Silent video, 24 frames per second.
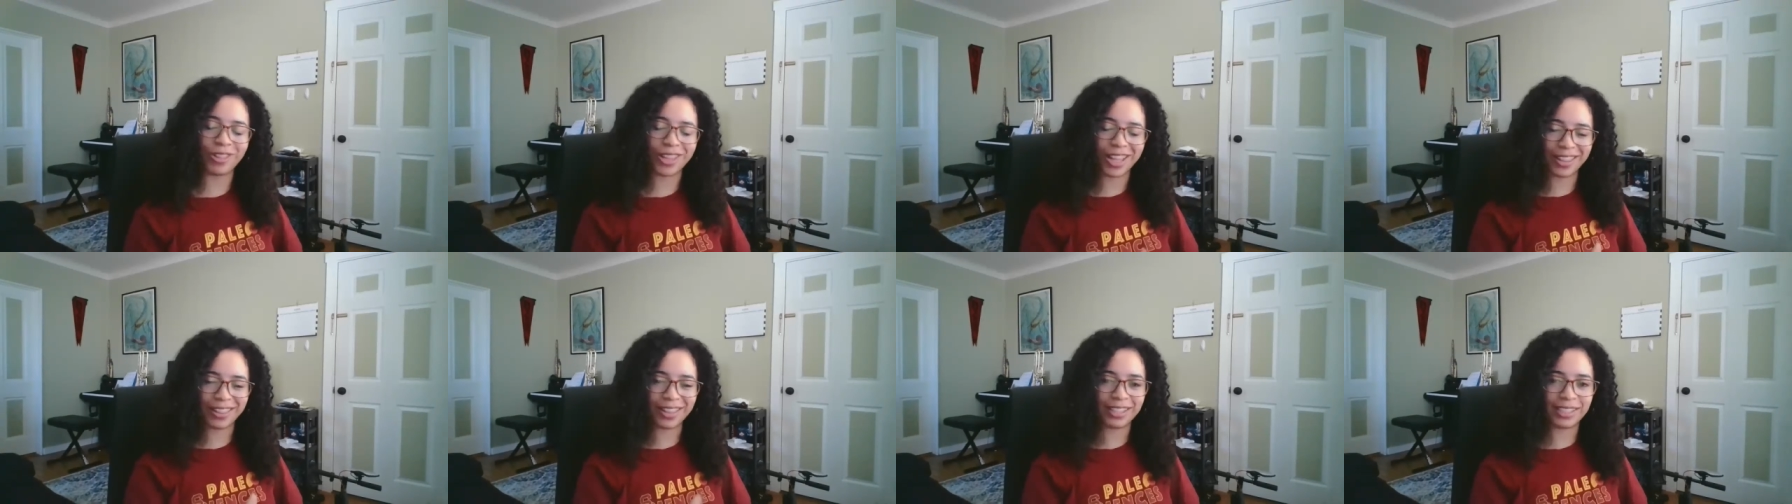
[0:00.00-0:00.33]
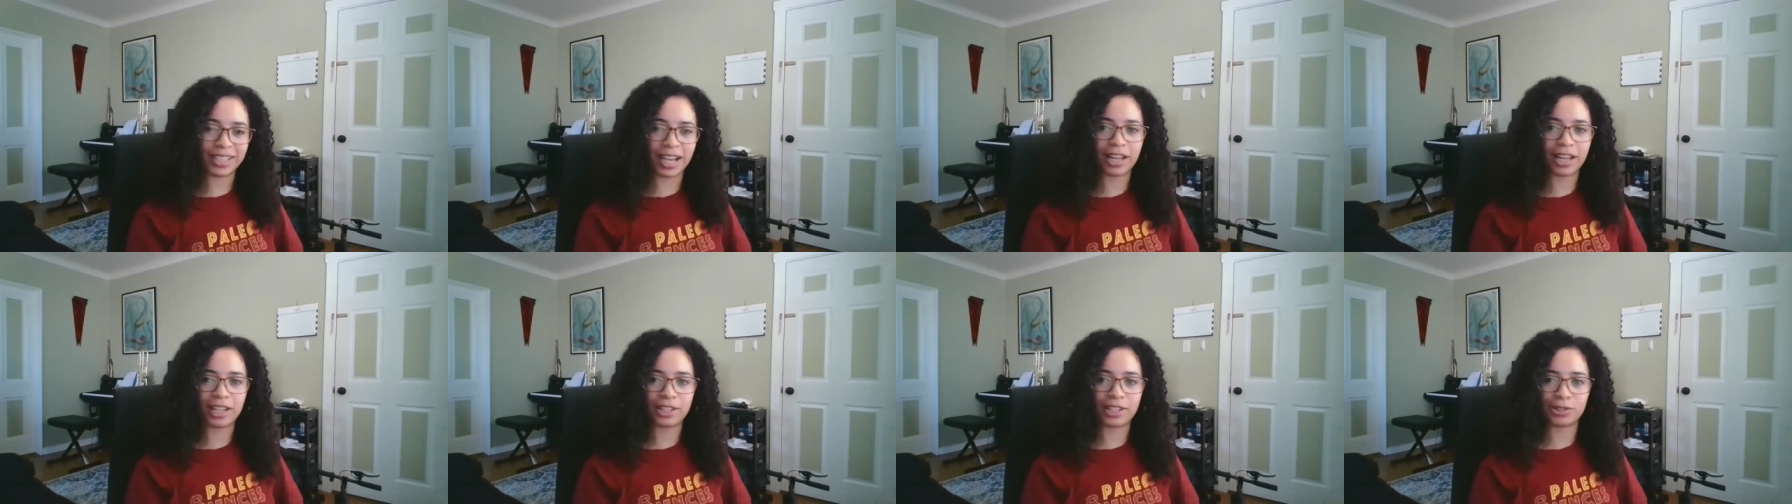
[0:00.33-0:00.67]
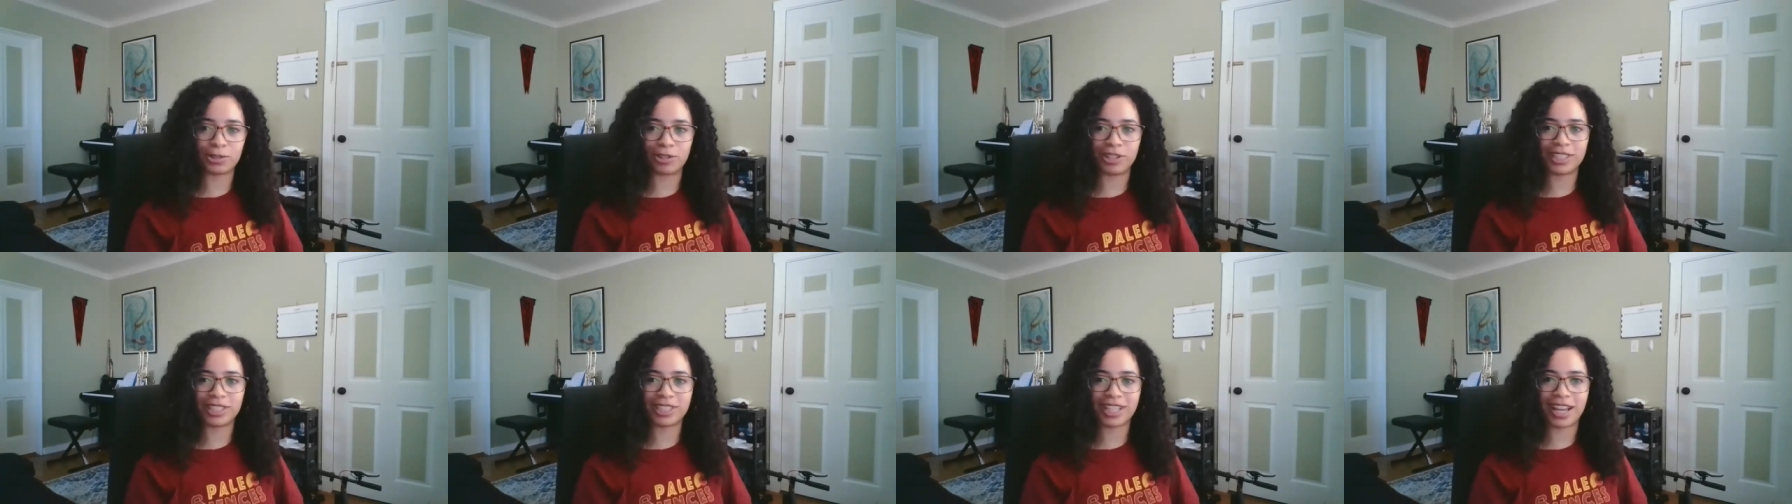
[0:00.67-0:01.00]
Then the
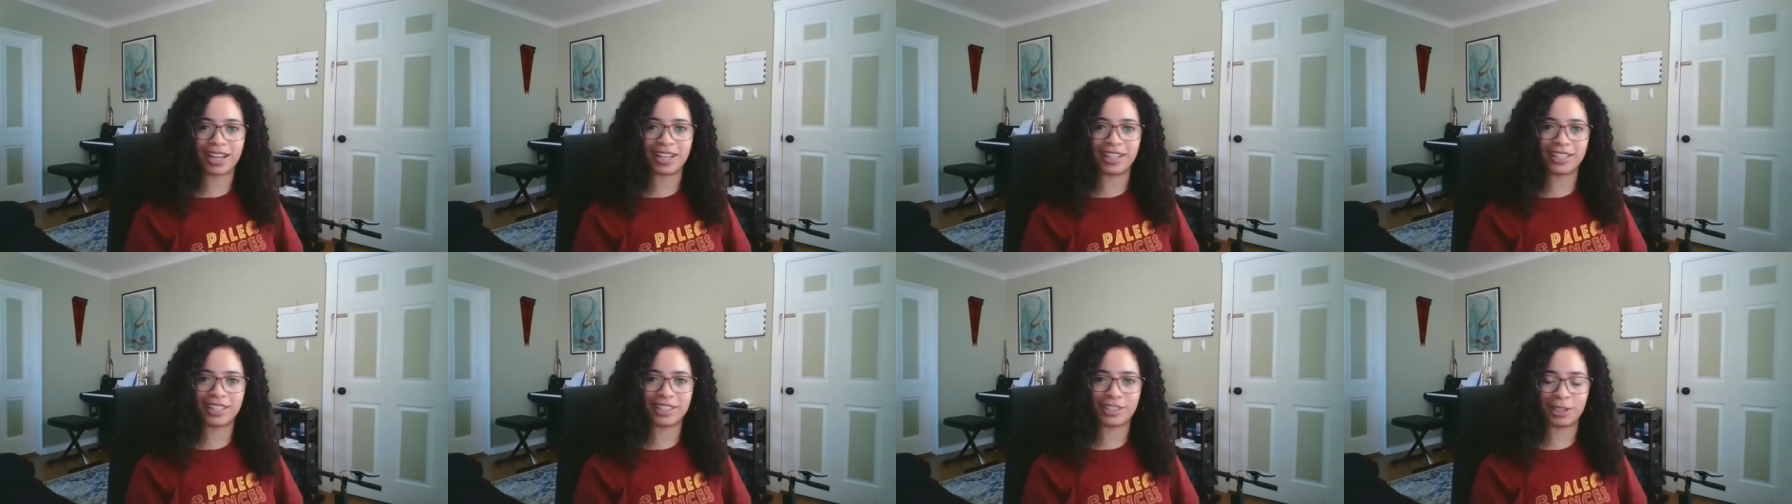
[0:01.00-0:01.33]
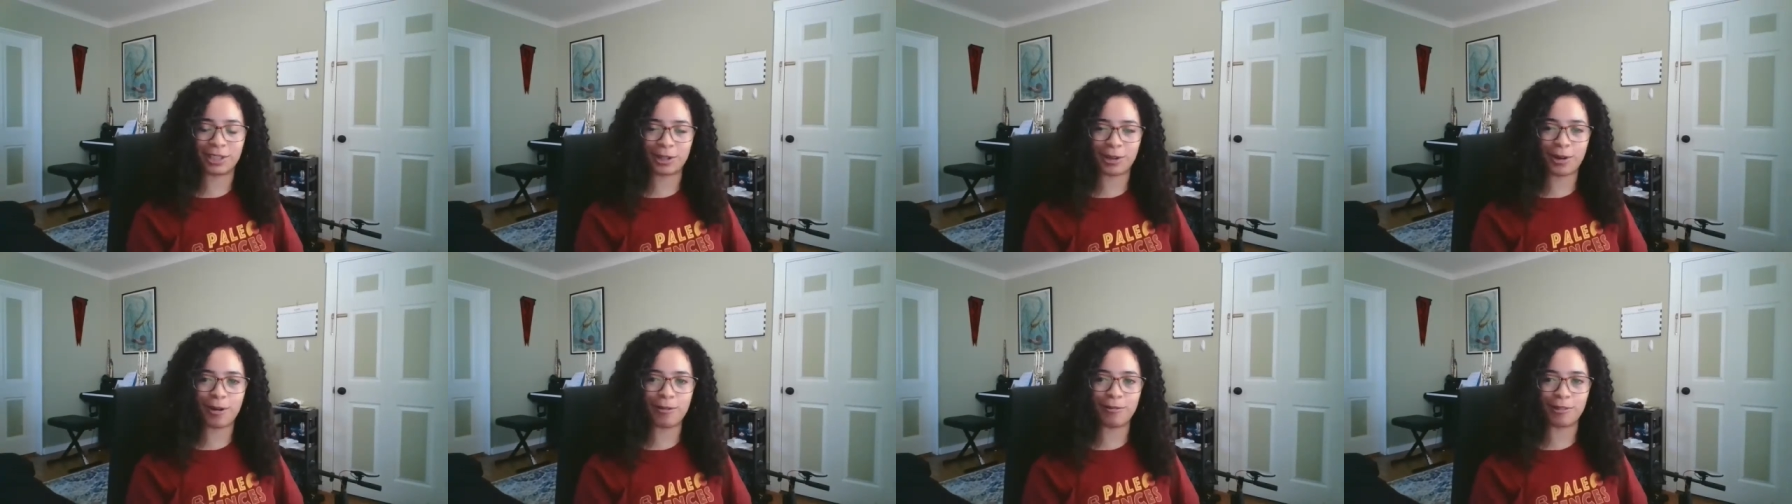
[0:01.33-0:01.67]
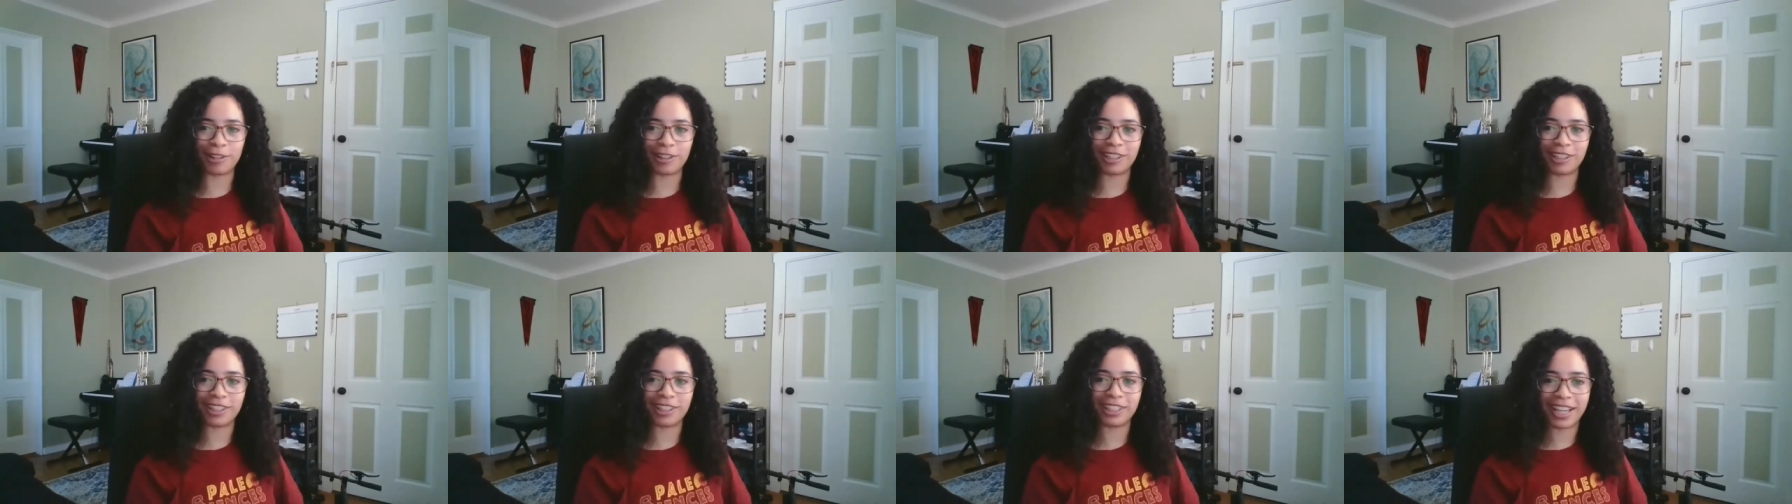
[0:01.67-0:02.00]
dinosaurs kind of took
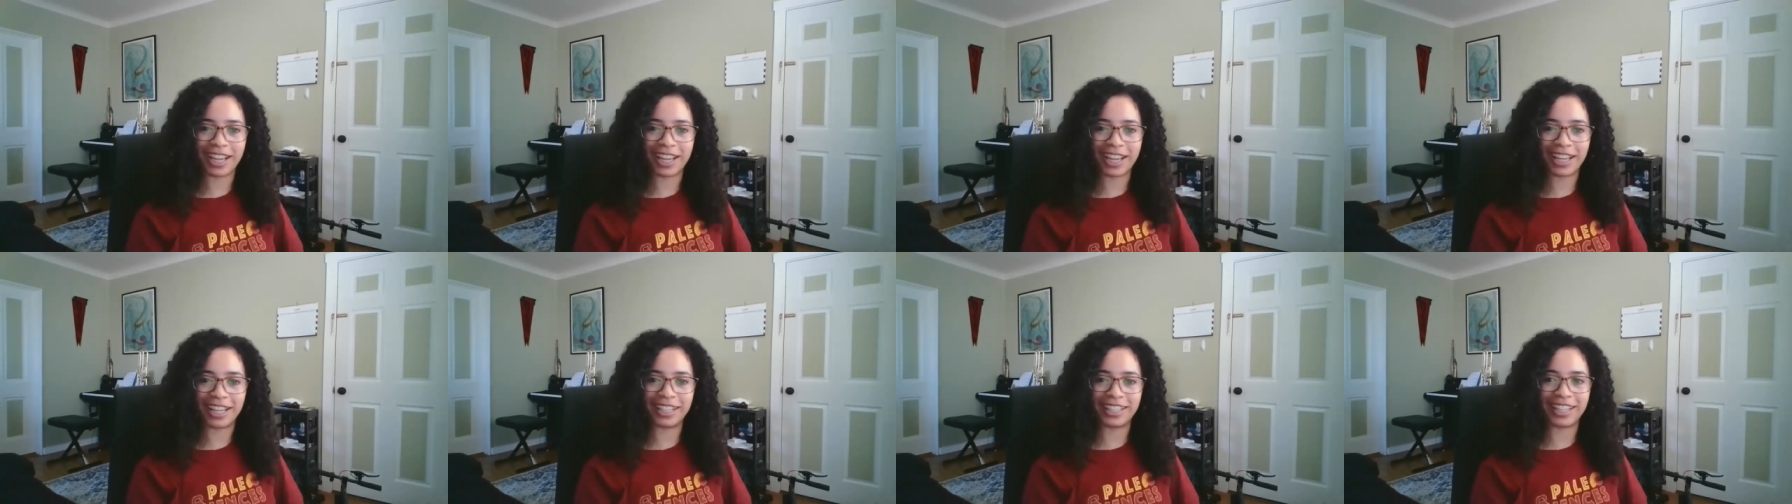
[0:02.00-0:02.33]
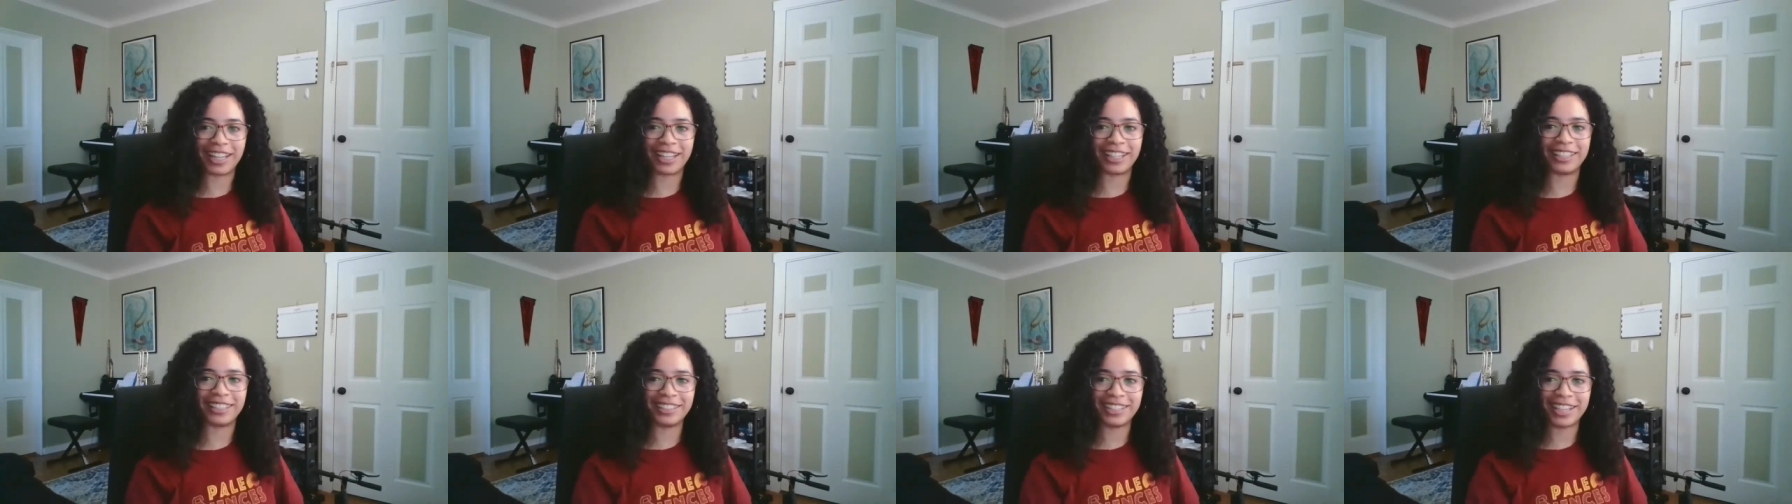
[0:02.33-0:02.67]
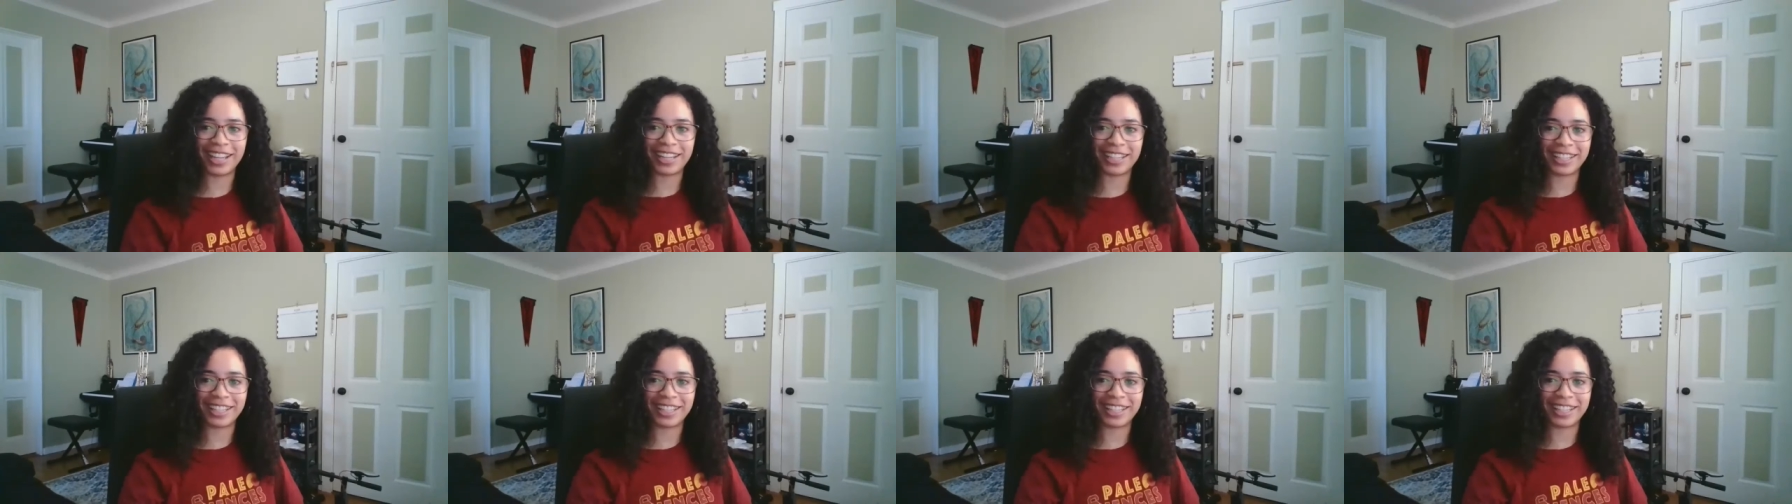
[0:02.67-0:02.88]
over and